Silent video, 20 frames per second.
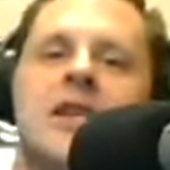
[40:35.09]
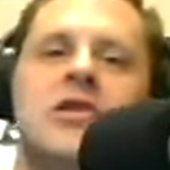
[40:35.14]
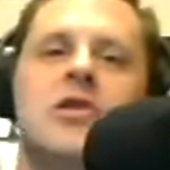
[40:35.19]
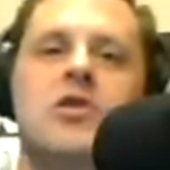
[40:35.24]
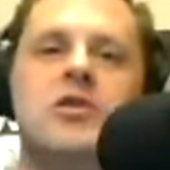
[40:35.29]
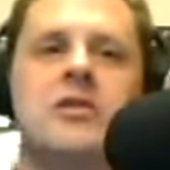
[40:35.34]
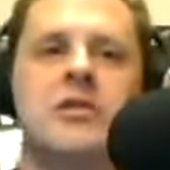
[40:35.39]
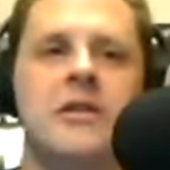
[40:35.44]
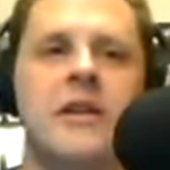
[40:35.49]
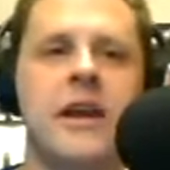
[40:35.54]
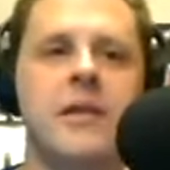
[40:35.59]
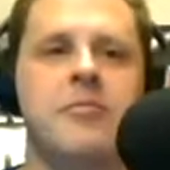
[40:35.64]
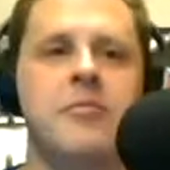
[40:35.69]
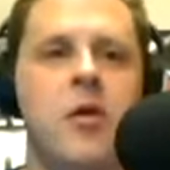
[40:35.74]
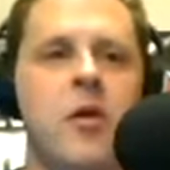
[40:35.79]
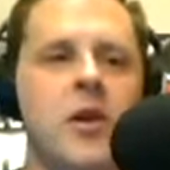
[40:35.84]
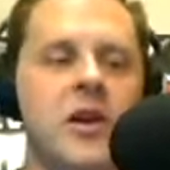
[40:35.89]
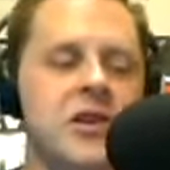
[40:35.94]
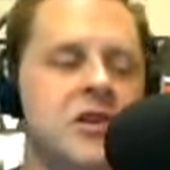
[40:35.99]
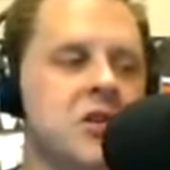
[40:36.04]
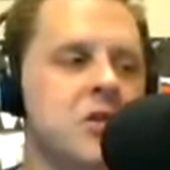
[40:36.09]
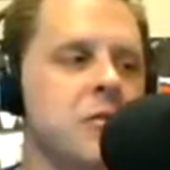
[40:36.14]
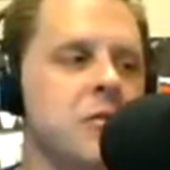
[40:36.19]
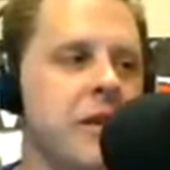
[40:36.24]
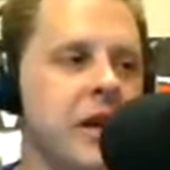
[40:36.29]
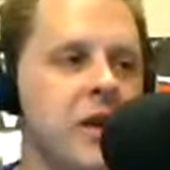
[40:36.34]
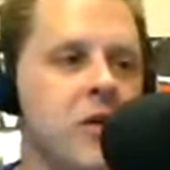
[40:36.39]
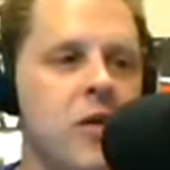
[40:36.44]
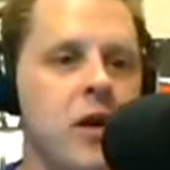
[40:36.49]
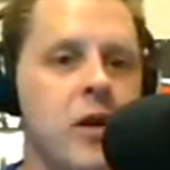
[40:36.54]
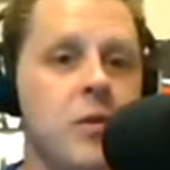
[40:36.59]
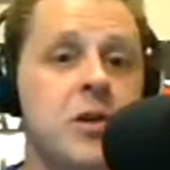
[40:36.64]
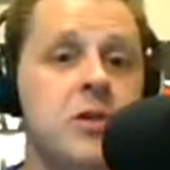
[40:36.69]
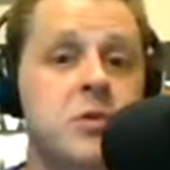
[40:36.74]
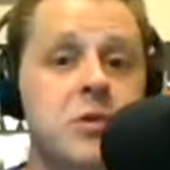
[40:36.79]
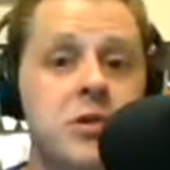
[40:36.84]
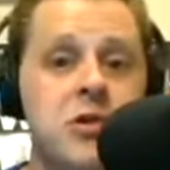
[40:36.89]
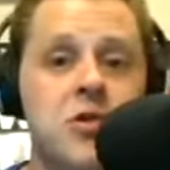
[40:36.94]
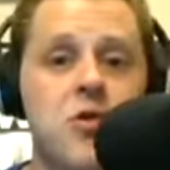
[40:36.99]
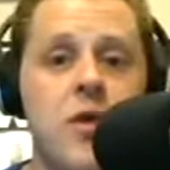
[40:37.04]
And it's usually like 0.2
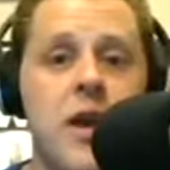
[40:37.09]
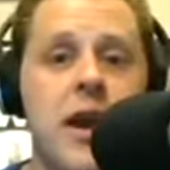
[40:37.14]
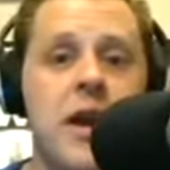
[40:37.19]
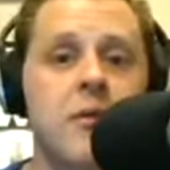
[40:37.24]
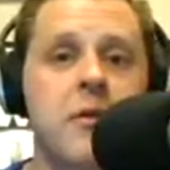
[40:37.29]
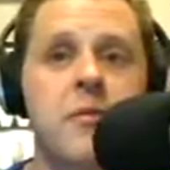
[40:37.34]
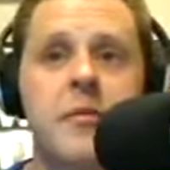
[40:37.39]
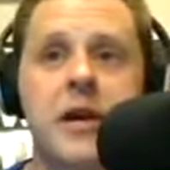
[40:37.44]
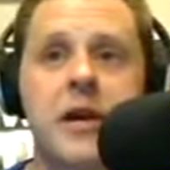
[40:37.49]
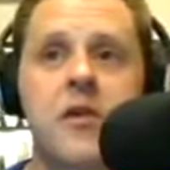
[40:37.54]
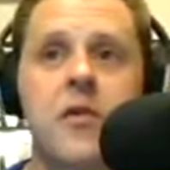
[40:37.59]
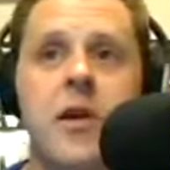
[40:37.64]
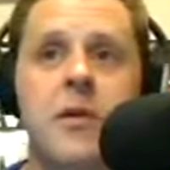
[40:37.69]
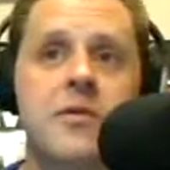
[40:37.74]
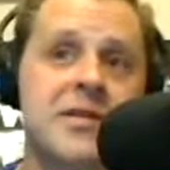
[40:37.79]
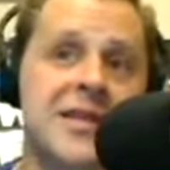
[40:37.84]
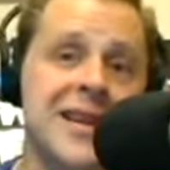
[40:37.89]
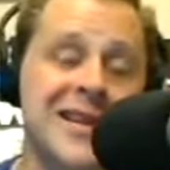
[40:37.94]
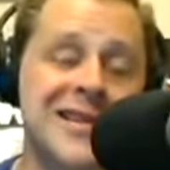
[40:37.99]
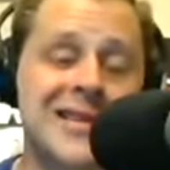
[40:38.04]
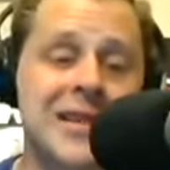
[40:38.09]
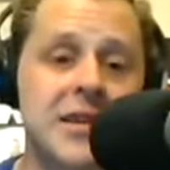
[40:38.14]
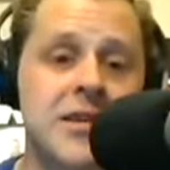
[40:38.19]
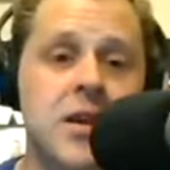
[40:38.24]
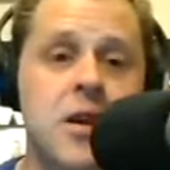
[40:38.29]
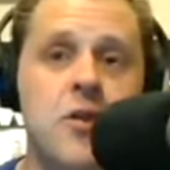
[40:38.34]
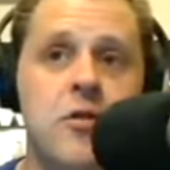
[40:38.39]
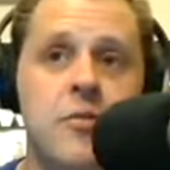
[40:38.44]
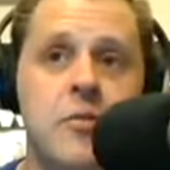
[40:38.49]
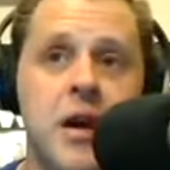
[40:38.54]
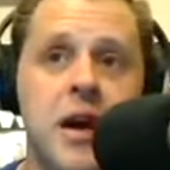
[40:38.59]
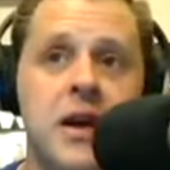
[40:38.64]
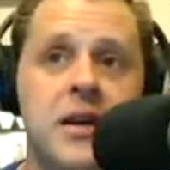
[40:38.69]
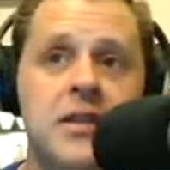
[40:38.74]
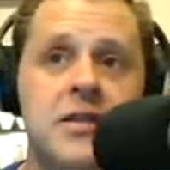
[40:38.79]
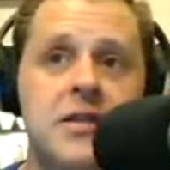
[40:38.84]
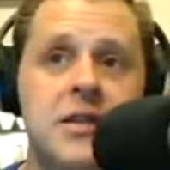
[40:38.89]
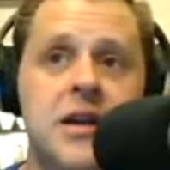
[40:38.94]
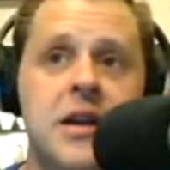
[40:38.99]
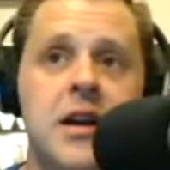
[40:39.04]
Bitcoin, which was great when Bitcoin was like 600
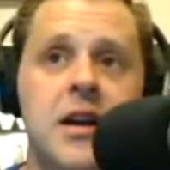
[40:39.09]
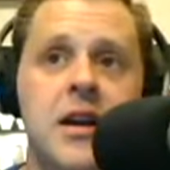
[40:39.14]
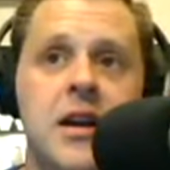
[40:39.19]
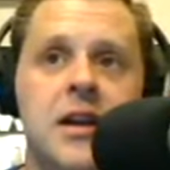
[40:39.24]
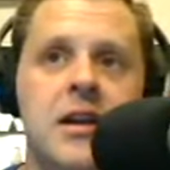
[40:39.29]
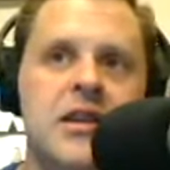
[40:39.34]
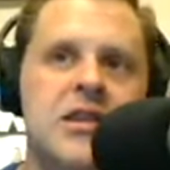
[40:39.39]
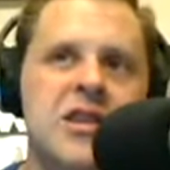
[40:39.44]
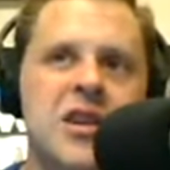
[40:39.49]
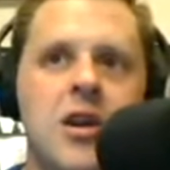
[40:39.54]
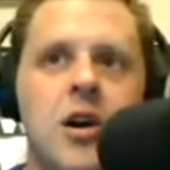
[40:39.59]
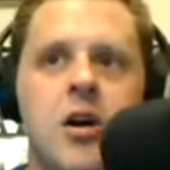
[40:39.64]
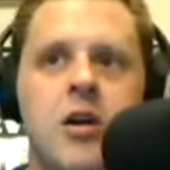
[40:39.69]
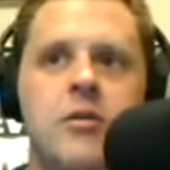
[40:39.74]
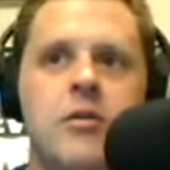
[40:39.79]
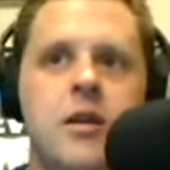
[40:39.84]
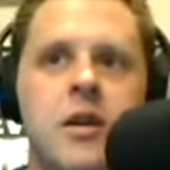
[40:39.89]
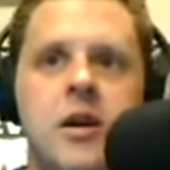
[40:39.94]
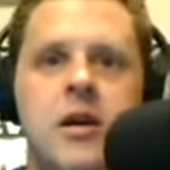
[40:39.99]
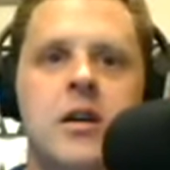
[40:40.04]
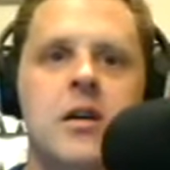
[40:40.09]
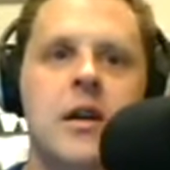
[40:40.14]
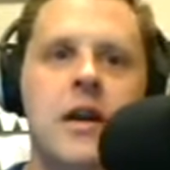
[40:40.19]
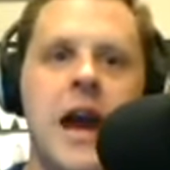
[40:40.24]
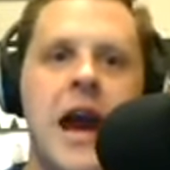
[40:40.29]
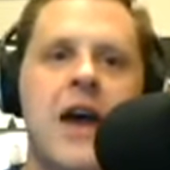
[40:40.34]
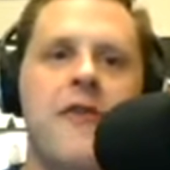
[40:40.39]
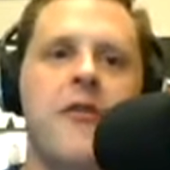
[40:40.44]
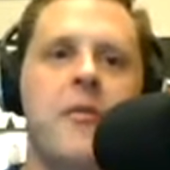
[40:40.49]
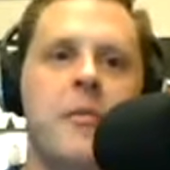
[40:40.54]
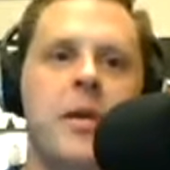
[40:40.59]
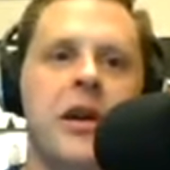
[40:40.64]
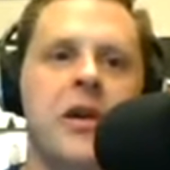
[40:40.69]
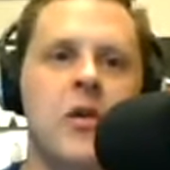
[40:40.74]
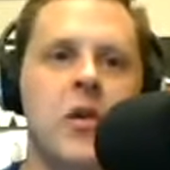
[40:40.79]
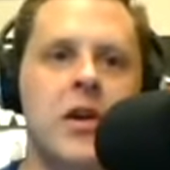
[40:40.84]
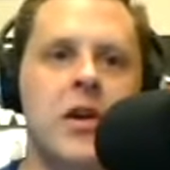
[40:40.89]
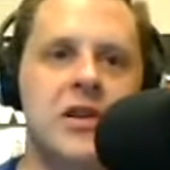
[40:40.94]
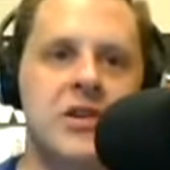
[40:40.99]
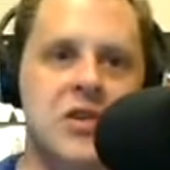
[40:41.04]
bucks. Because, you know, half
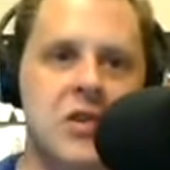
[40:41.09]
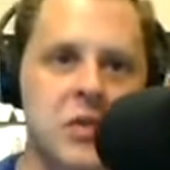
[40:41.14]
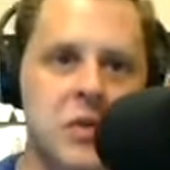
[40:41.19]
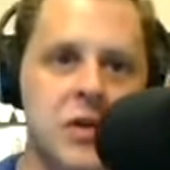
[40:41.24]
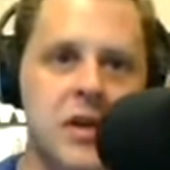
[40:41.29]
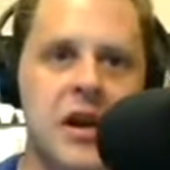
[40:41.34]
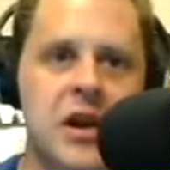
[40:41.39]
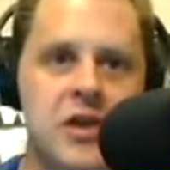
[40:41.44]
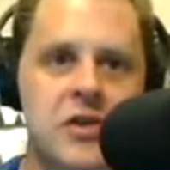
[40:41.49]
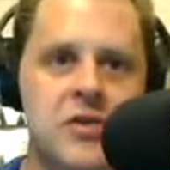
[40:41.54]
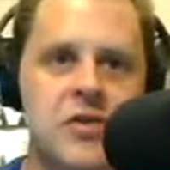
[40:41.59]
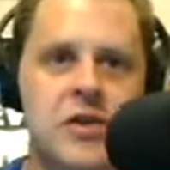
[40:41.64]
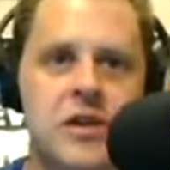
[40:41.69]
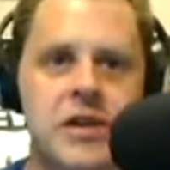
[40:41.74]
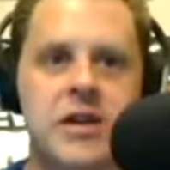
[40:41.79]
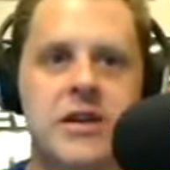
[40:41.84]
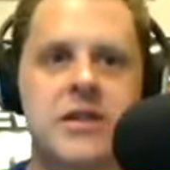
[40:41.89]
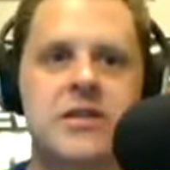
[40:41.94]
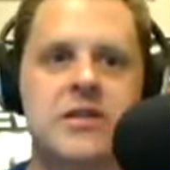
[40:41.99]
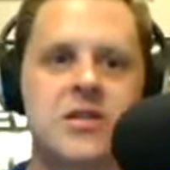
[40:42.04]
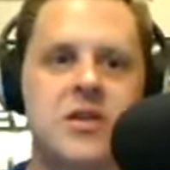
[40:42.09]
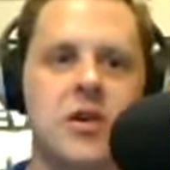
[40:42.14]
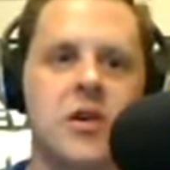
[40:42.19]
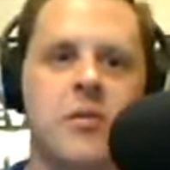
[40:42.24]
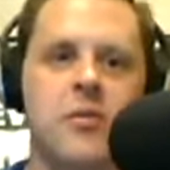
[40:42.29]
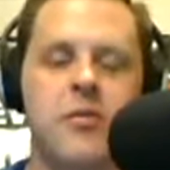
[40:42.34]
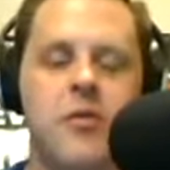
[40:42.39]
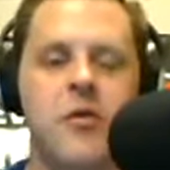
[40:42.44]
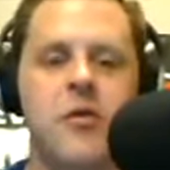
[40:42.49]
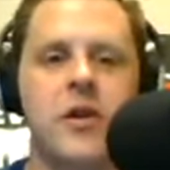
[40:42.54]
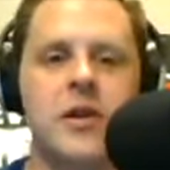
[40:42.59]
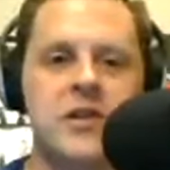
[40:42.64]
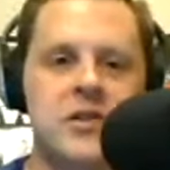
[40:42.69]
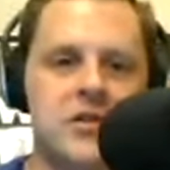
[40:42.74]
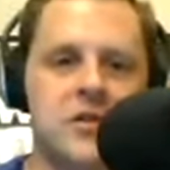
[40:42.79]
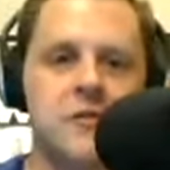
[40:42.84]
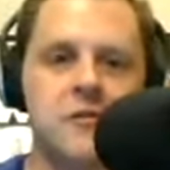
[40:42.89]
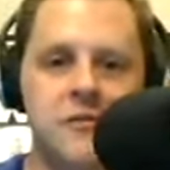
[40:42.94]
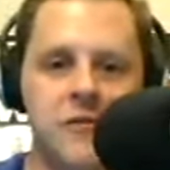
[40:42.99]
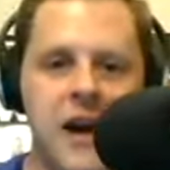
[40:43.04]
of Bitcoin is 300, so
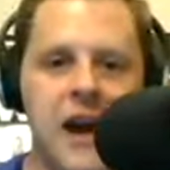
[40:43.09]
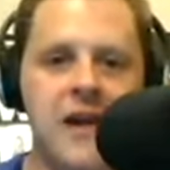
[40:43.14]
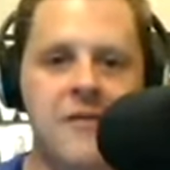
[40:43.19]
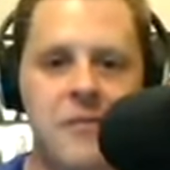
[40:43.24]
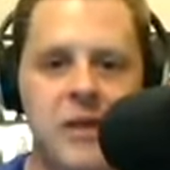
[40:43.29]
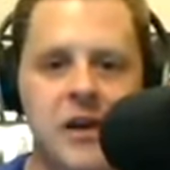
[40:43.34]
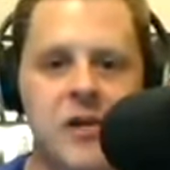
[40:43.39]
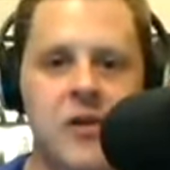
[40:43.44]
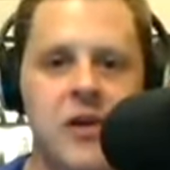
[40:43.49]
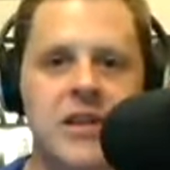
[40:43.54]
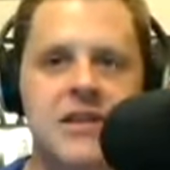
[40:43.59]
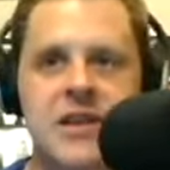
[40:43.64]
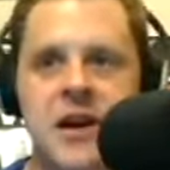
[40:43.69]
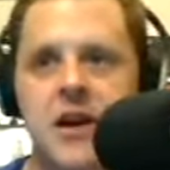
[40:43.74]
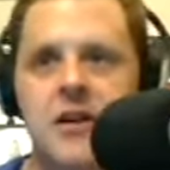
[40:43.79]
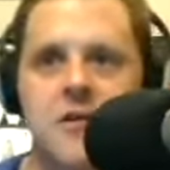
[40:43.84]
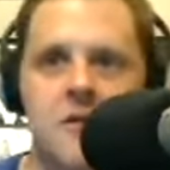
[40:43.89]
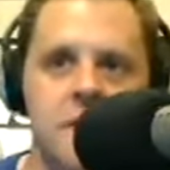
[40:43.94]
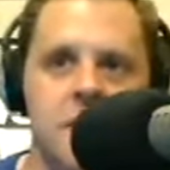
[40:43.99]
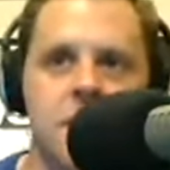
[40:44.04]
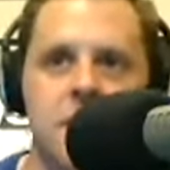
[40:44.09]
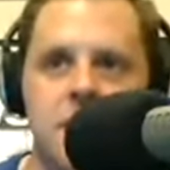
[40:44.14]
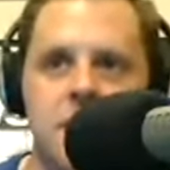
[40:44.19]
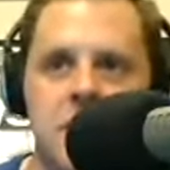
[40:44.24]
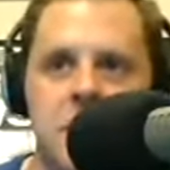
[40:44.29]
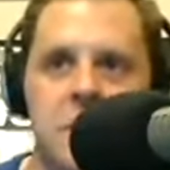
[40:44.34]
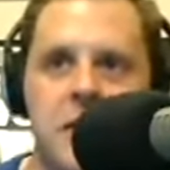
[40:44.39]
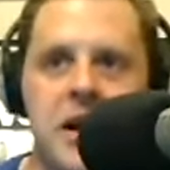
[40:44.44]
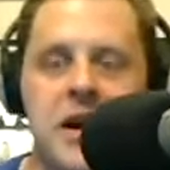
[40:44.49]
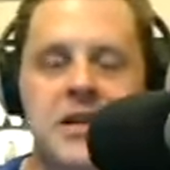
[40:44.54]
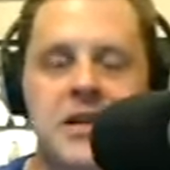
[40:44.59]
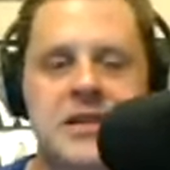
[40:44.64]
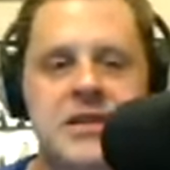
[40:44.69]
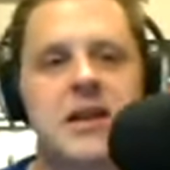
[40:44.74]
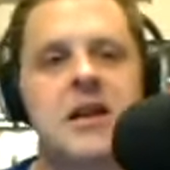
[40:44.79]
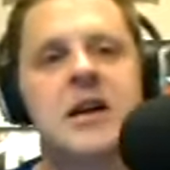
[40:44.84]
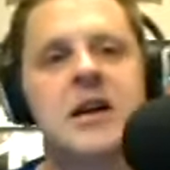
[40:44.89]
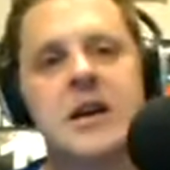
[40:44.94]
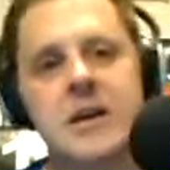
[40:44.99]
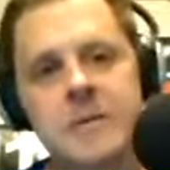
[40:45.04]
0.25 Bitcoin's 150
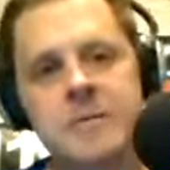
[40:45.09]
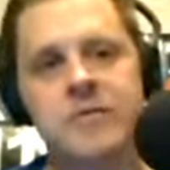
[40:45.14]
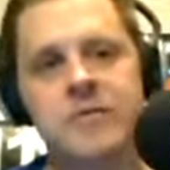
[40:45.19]
bucks.